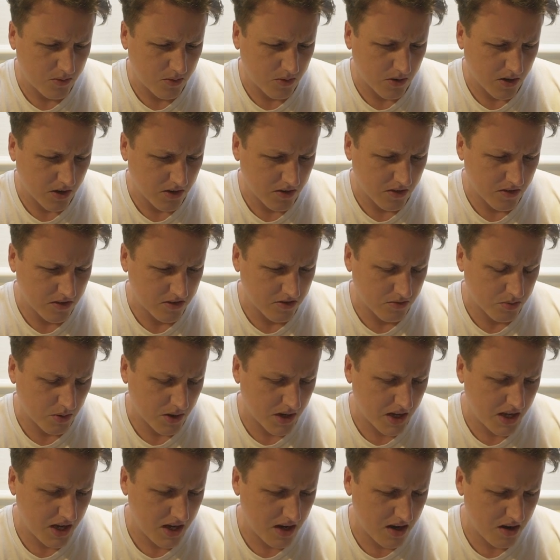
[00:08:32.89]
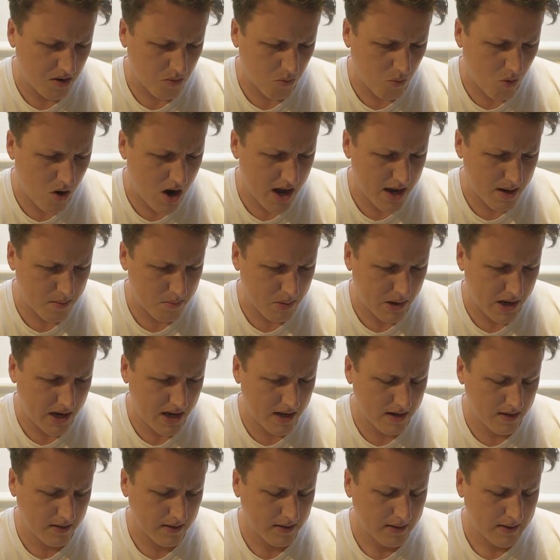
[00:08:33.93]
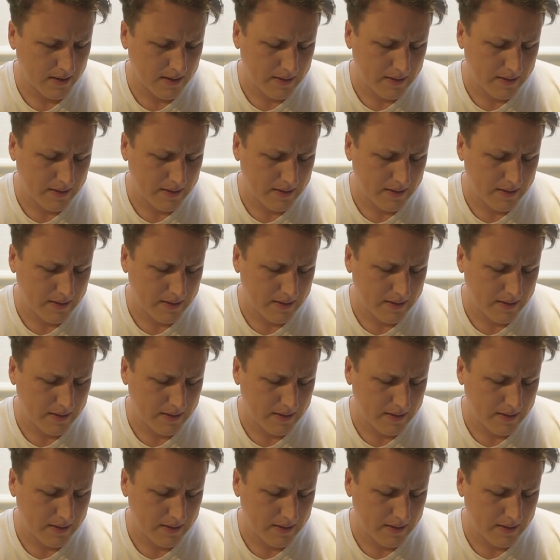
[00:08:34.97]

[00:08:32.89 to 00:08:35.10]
We'll go to this one here, Wire Barn,